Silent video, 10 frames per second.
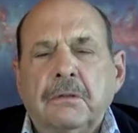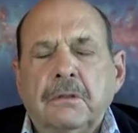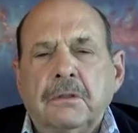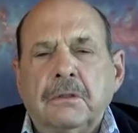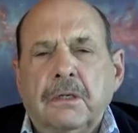
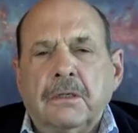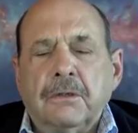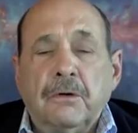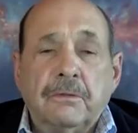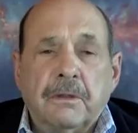could
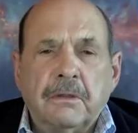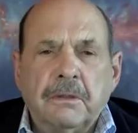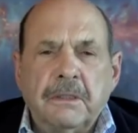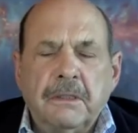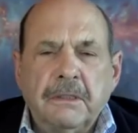
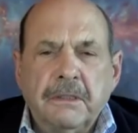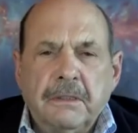overtly